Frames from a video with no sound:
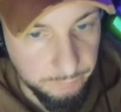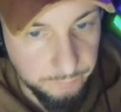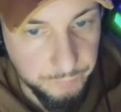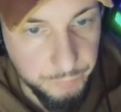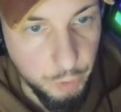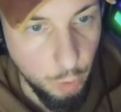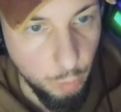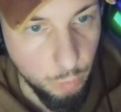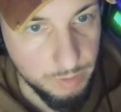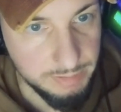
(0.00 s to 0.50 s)

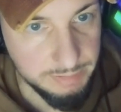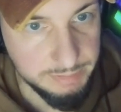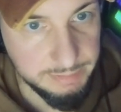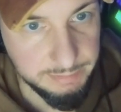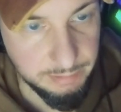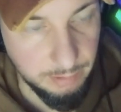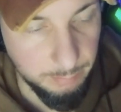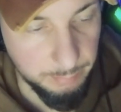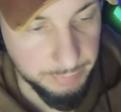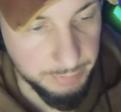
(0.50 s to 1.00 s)
knowing
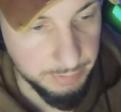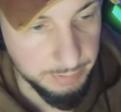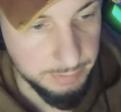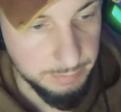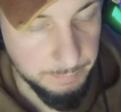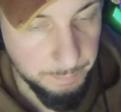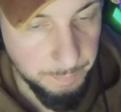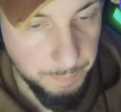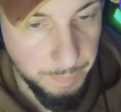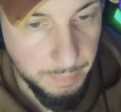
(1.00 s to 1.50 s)

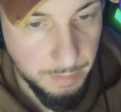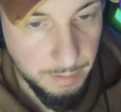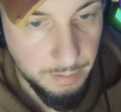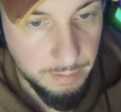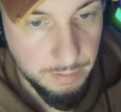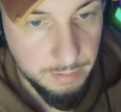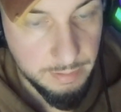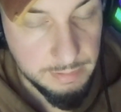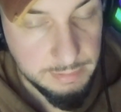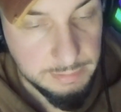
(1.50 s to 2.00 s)
something,
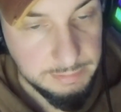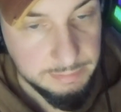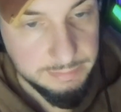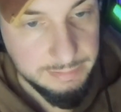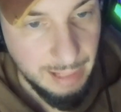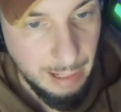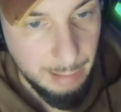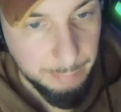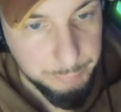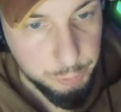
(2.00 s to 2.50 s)

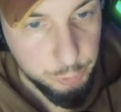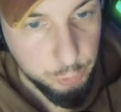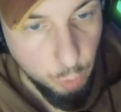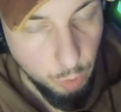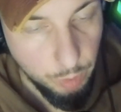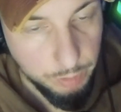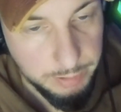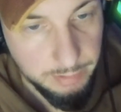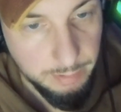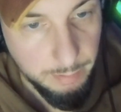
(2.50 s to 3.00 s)
stop
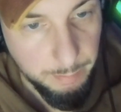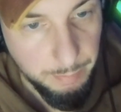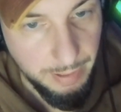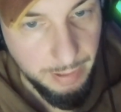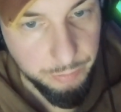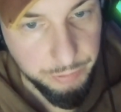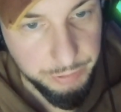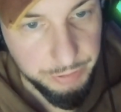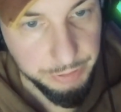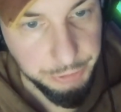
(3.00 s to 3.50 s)
talking
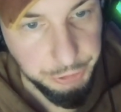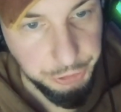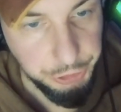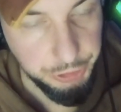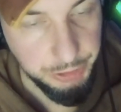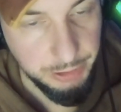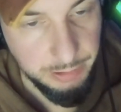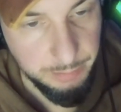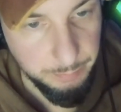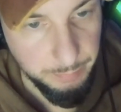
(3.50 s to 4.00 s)
about this
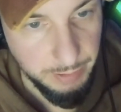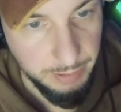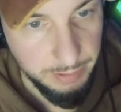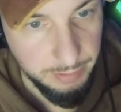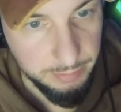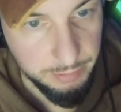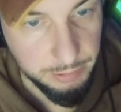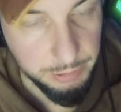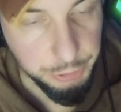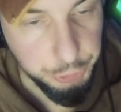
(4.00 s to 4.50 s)
shit, man,
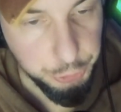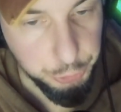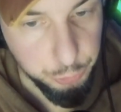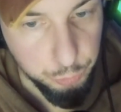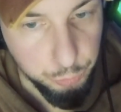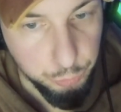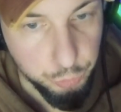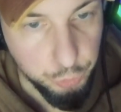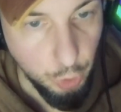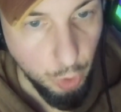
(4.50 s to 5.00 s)
because
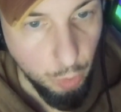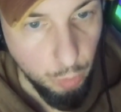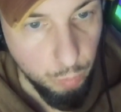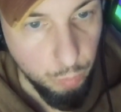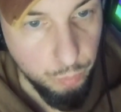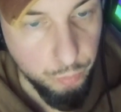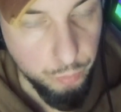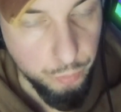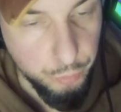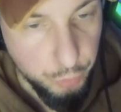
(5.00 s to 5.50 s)
you don't
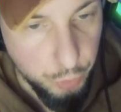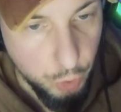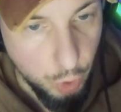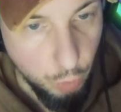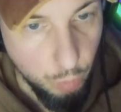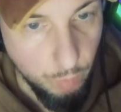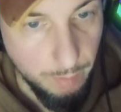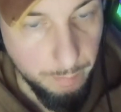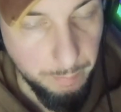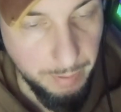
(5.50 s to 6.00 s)

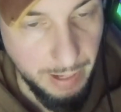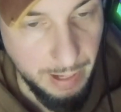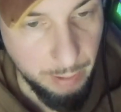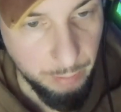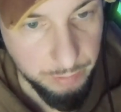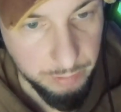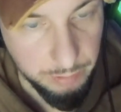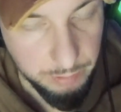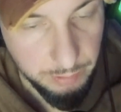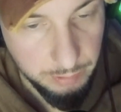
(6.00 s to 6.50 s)
know
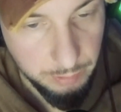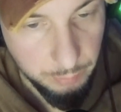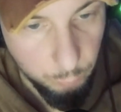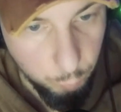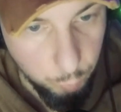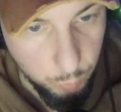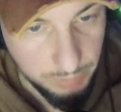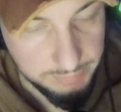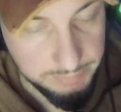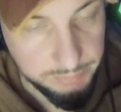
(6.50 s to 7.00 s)
about
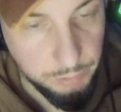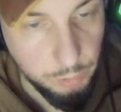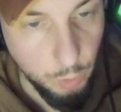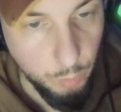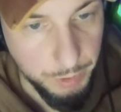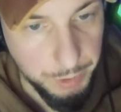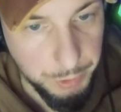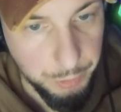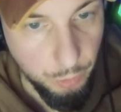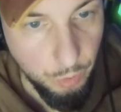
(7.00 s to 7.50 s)
what's
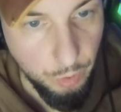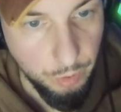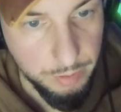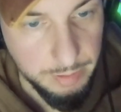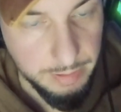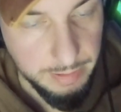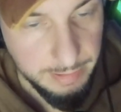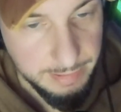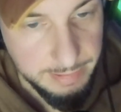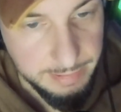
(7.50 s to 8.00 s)
going on
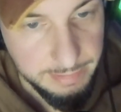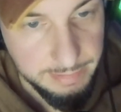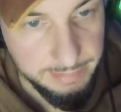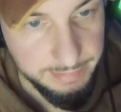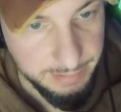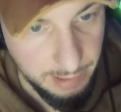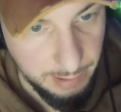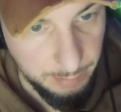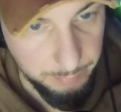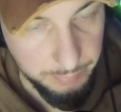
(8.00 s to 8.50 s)
in
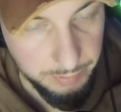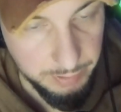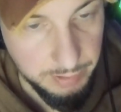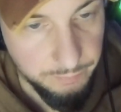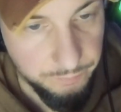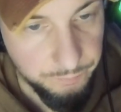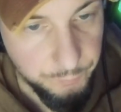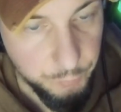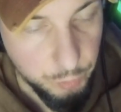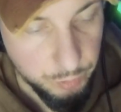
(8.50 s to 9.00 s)
depth.
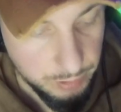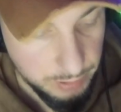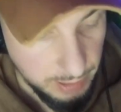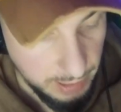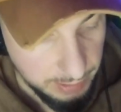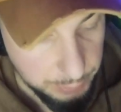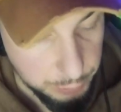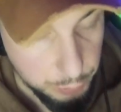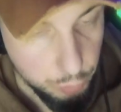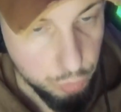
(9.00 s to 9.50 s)
If you're
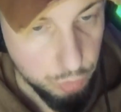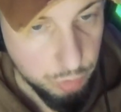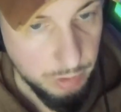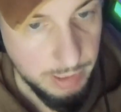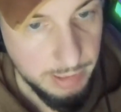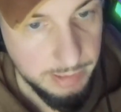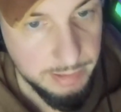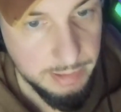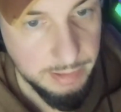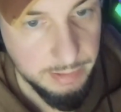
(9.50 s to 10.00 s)
not
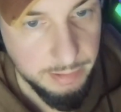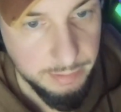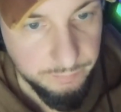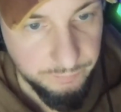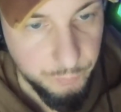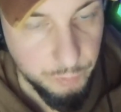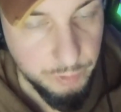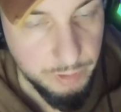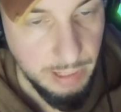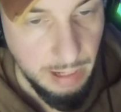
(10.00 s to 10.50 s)
Ukrainian, if
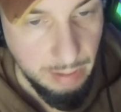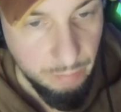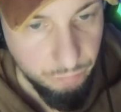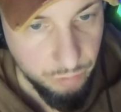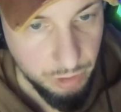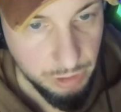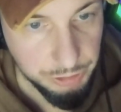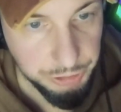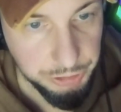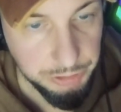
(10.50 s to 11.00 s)
you're not
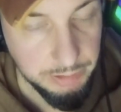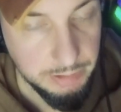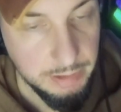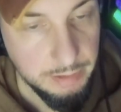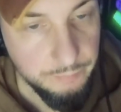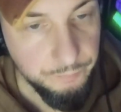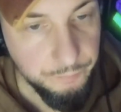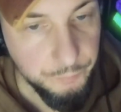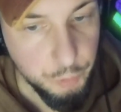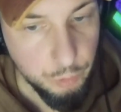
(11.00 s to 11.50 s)
Russian,
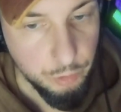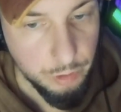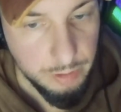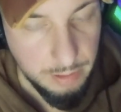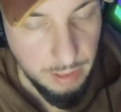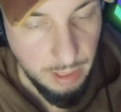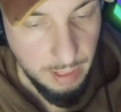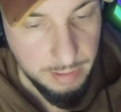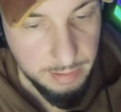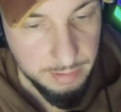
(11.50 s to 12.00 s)
if you're
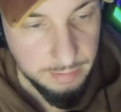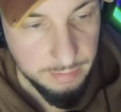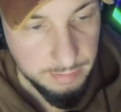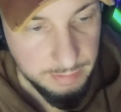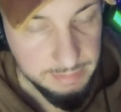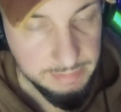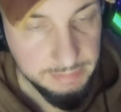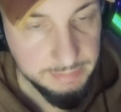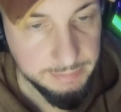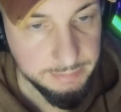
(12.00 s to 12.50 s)
not at
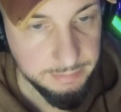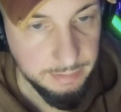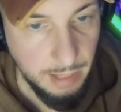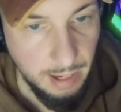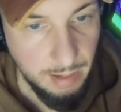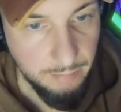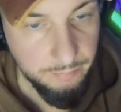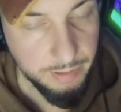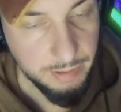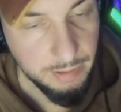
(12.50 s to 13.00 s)
least
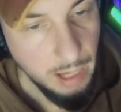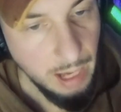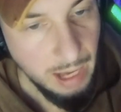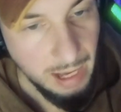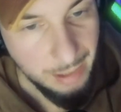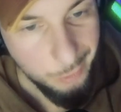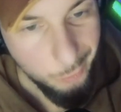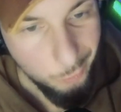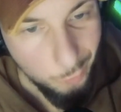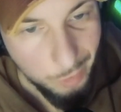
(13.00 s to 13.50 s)
Slavic,
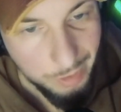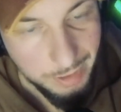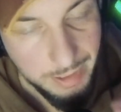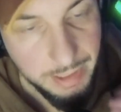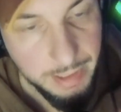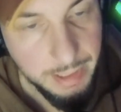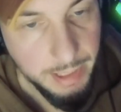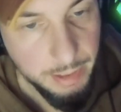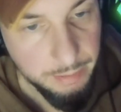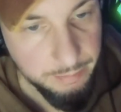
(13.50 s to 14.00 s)
I don't want to
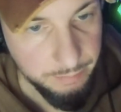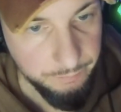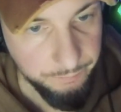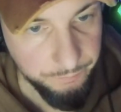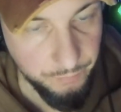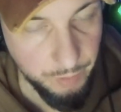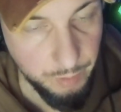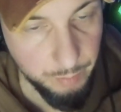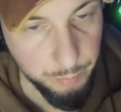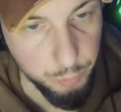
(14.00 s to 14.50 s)
hear it
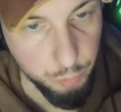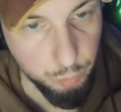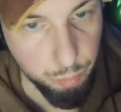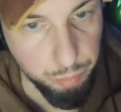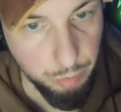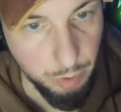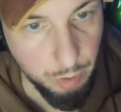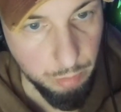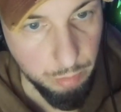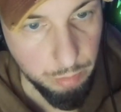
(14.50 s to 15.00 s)
from you,
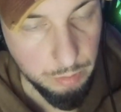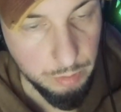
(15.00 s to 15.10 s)
bro,